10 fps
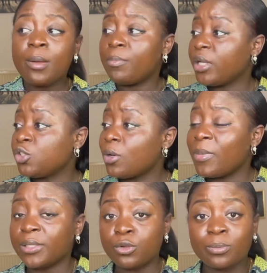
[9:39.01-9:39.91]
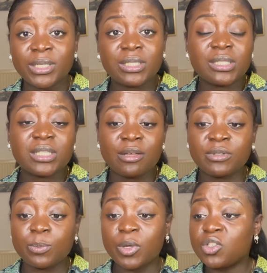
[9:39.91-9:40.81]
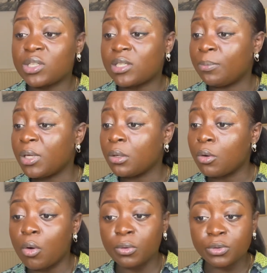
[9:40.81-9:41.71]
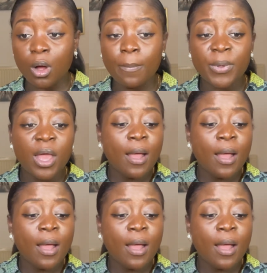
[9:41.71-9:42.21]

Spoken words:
make sure my new medicine service patients are being called up,